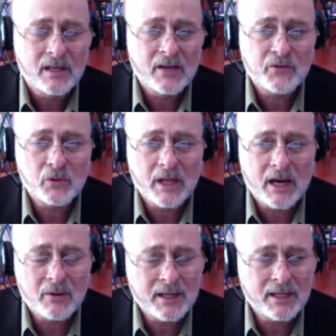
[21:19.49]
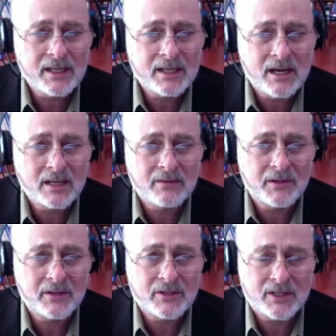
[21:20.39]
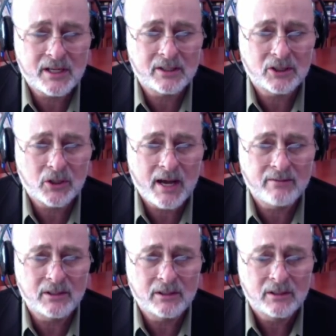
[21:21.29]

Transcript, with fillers: if you allow any kind of interstellar travel.